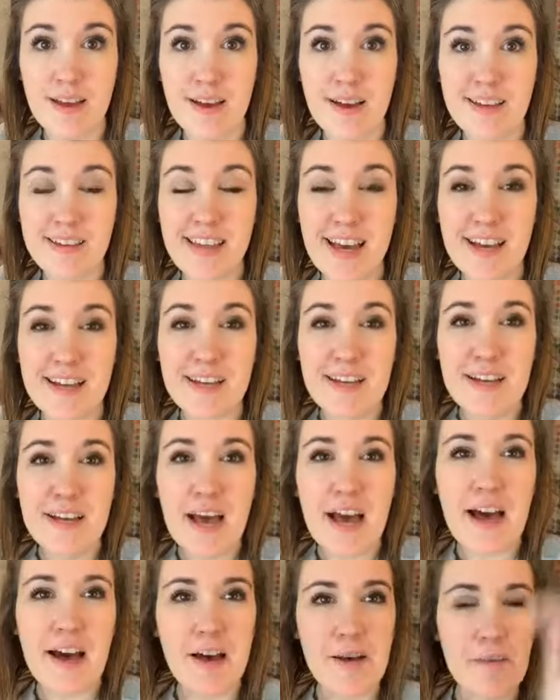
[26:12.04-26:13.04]
Yeah,
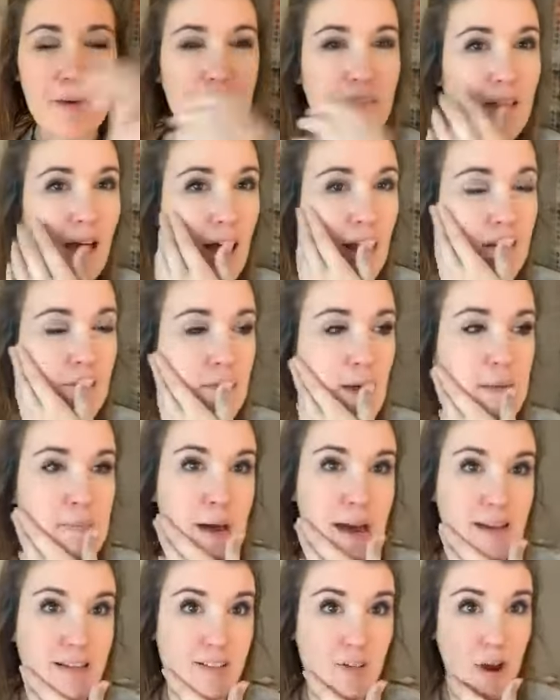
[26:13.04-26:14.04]
a lot of my
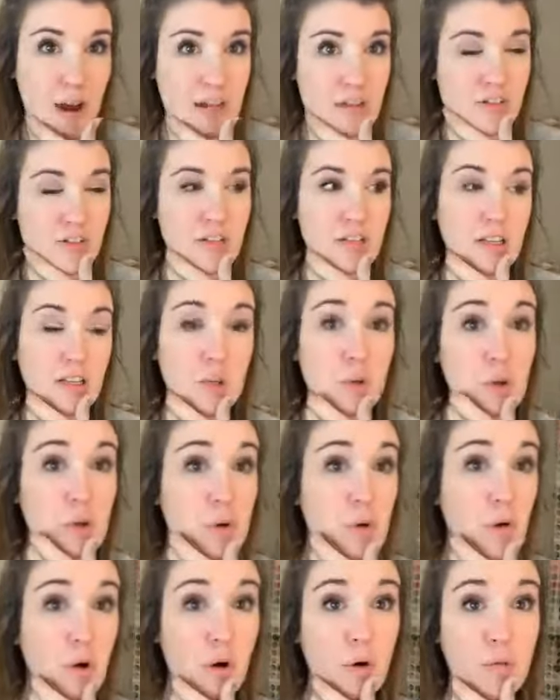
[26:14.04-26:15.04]
bags are actually a
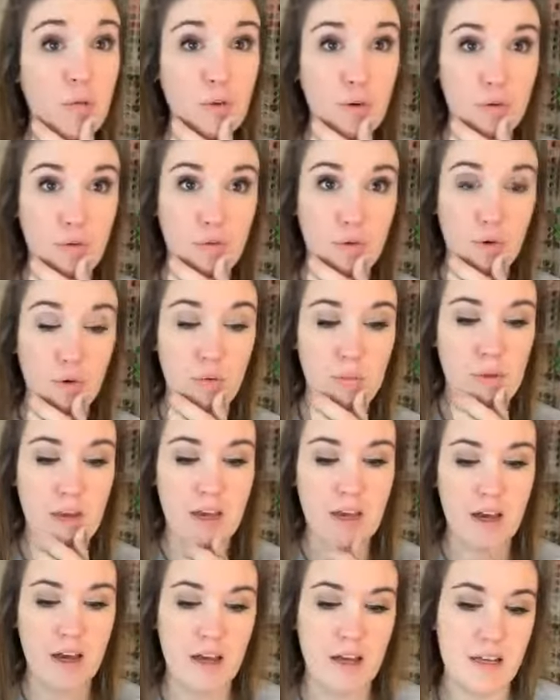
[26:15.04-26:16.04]
little over full
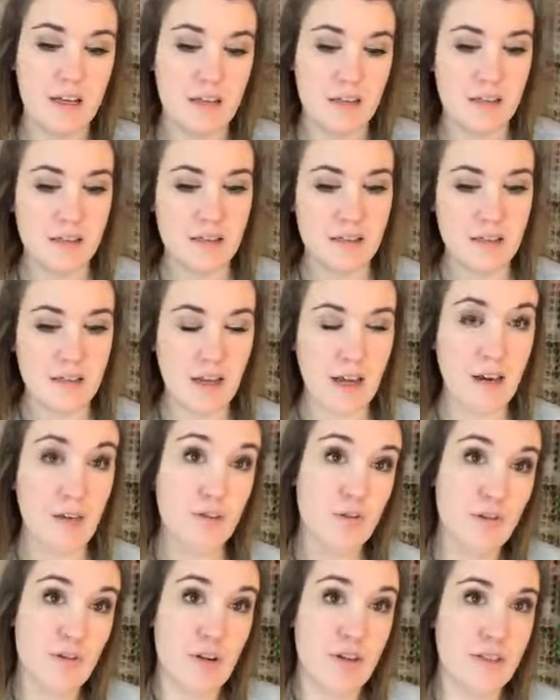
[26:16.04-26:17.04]
because I don't
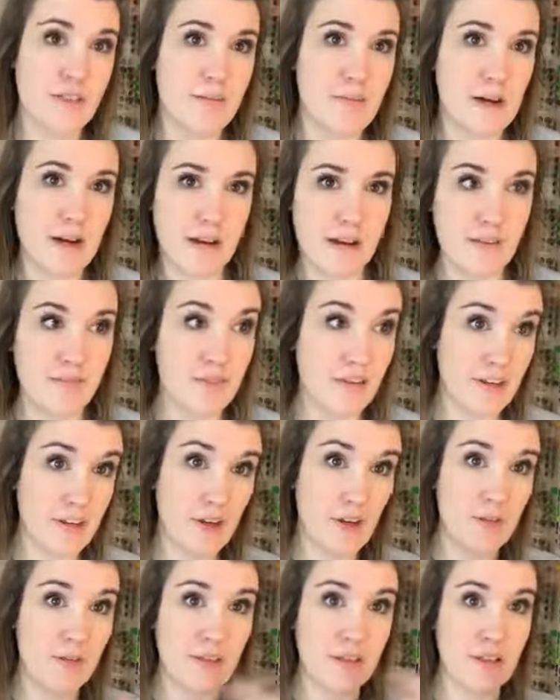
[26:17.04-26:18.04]
stress about it if it
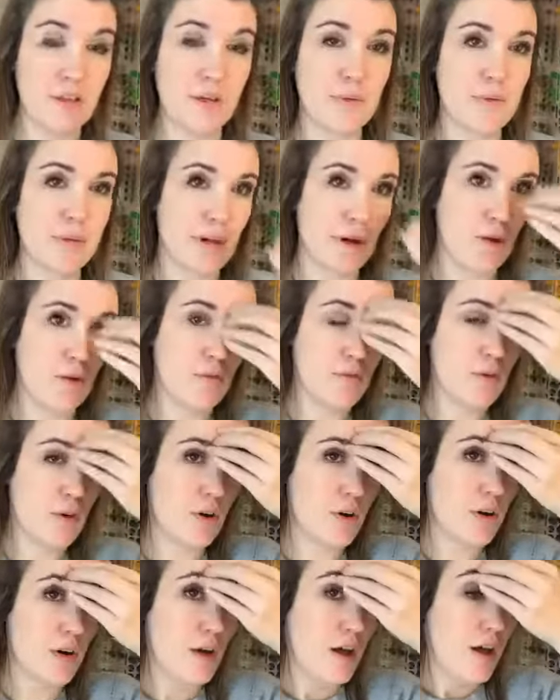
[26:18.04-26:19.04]
goes a little bit
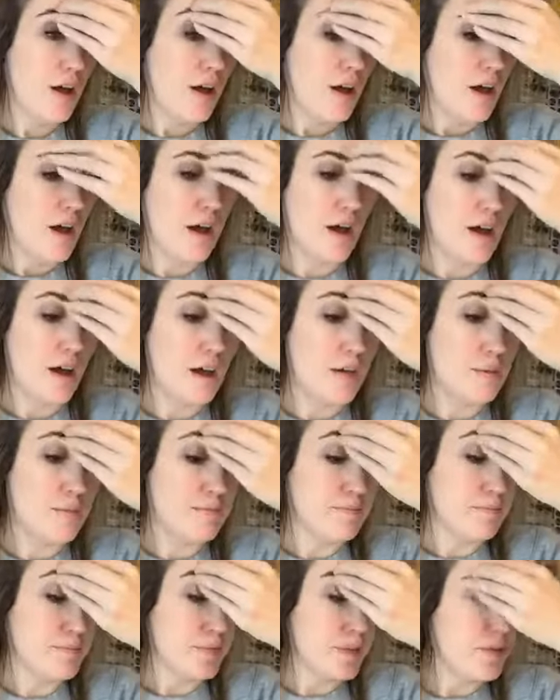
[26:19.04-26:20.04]
over.
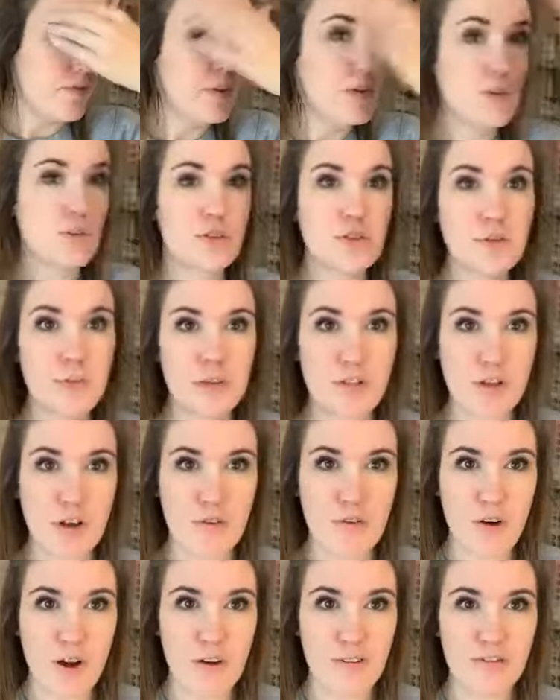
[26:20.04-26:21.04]
If it goes too much
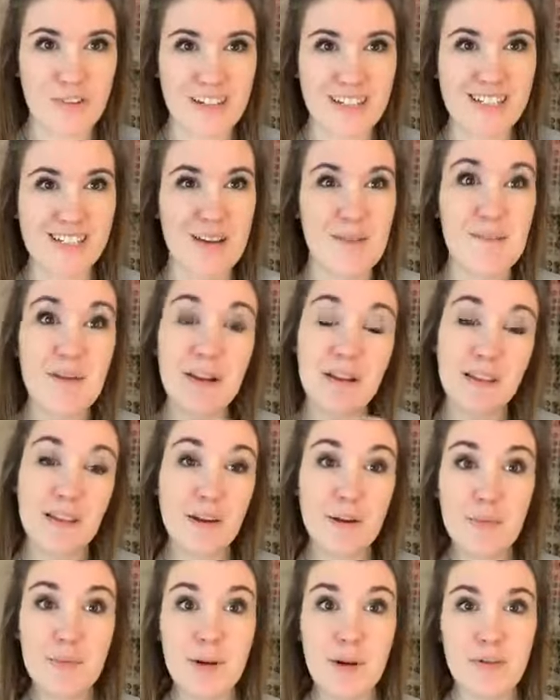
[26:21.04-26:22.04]
over, I'll fix it, but a
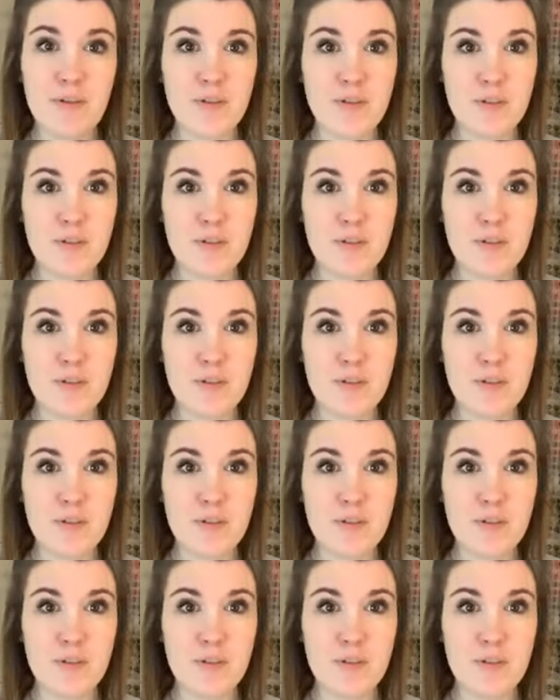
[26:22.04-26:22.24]
little bit over.